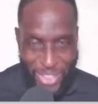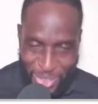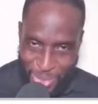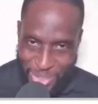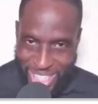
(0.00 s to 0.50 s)
I
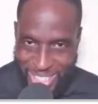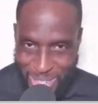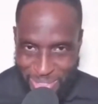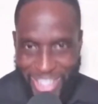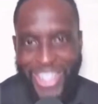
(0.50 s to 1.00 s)
would agree with that
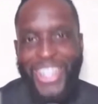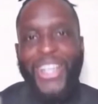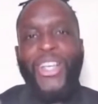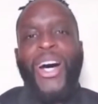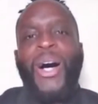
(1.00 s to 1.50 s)
statement.
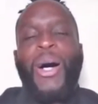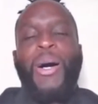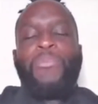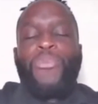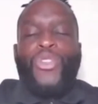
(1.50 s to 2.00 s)

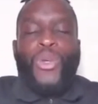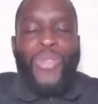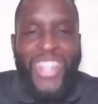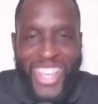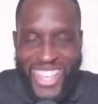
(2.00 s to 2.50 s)
Uh,
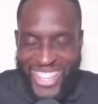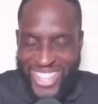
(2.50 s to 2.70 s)
so ne-